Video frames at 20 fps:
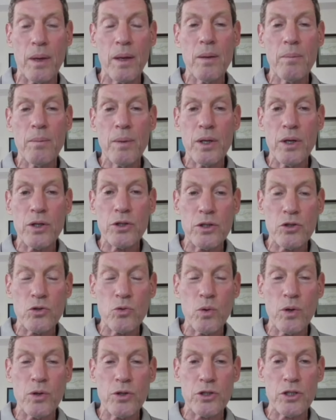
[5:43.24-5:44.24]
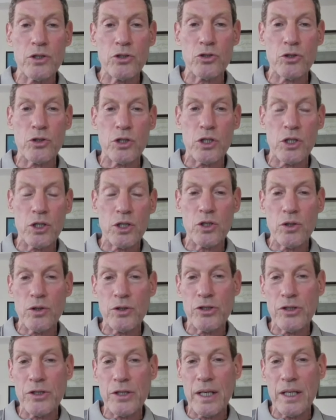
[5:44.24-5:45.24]
because it's one thing to declare
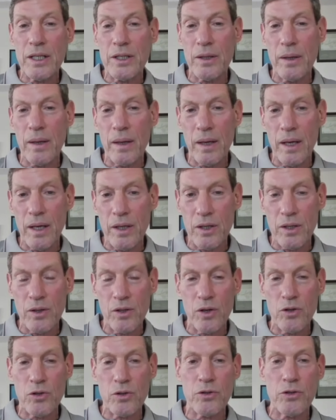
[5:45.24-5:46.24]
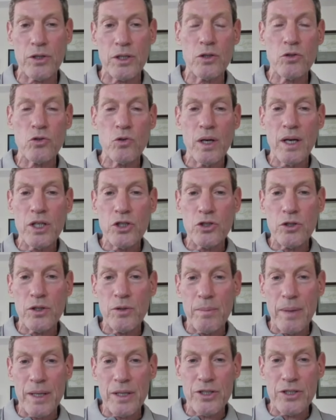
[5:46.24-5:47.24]
a state and another thing to actually
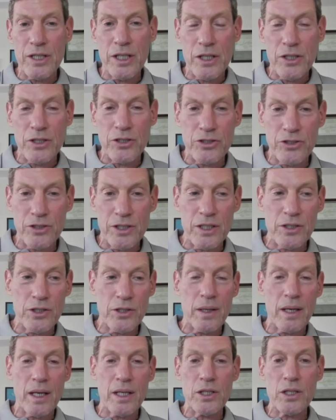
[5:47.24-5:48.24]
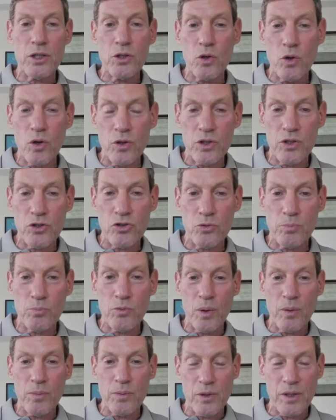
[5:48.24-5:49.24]
maintain a state. And in order to
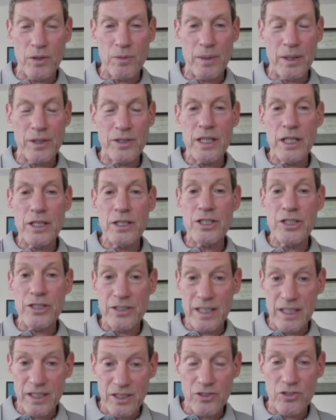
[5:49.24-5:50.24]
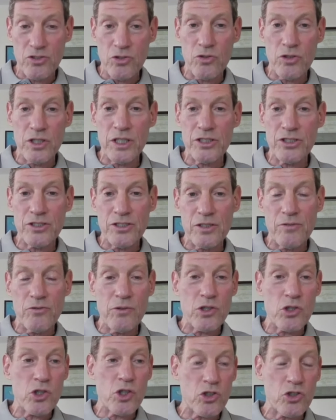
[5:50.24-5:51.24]
properly maintain a state, you need
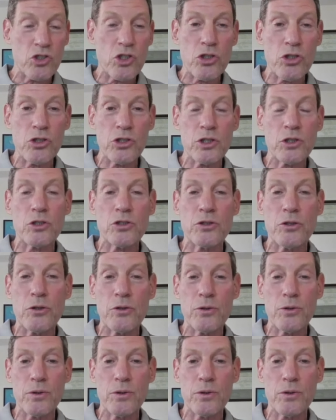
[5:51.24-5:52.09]
civic consciousness.